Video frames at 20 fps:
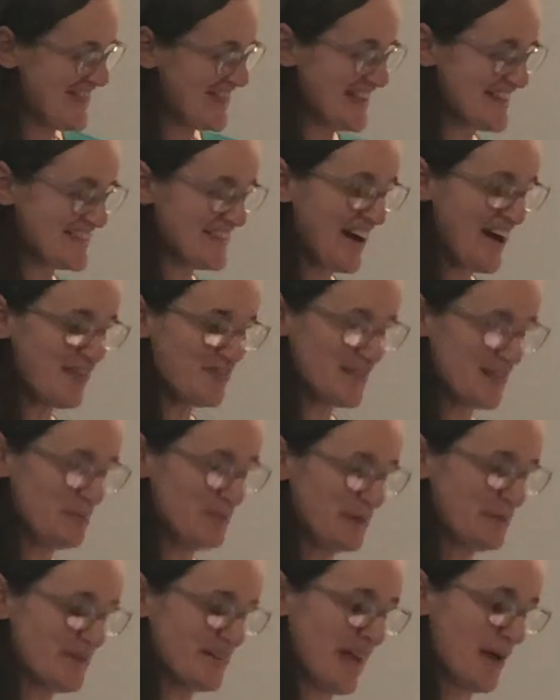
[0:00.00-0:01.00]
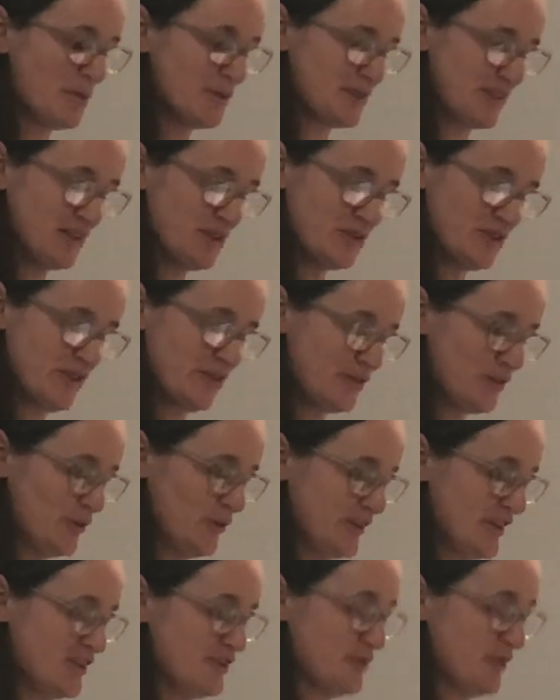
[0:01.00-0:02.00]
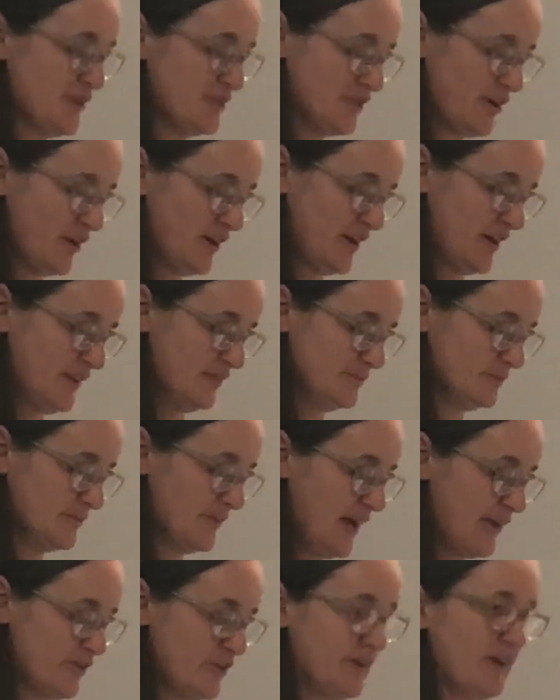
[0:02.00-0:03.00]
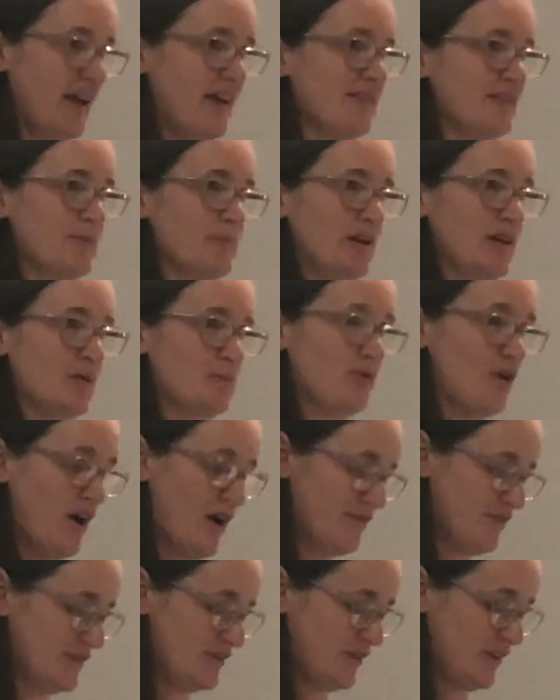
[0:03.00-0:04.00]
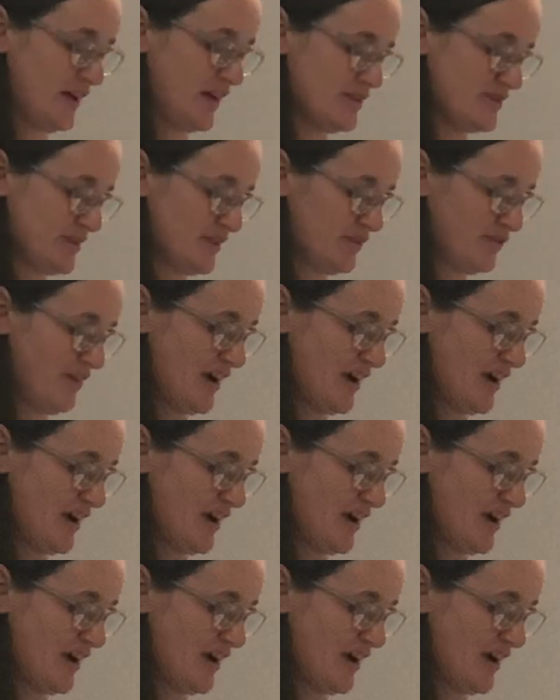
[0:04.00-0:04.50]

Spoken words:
This half-sibling was able to introduce Courtney to her donor, as her case had been a private donation